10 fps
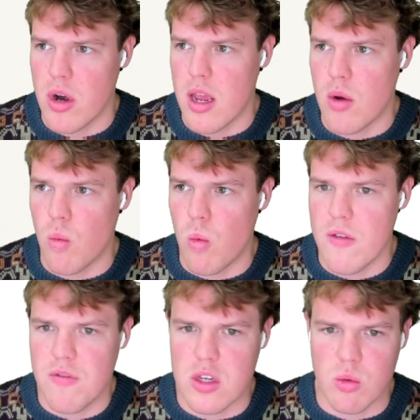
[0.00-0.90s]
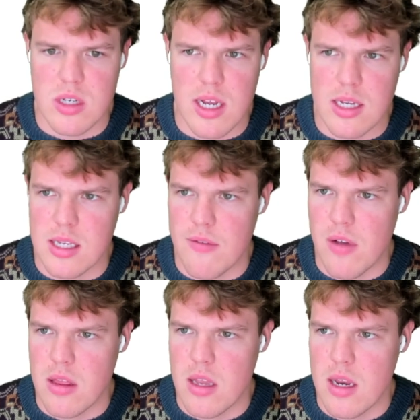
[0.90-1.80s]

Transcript: And with this retest, if I did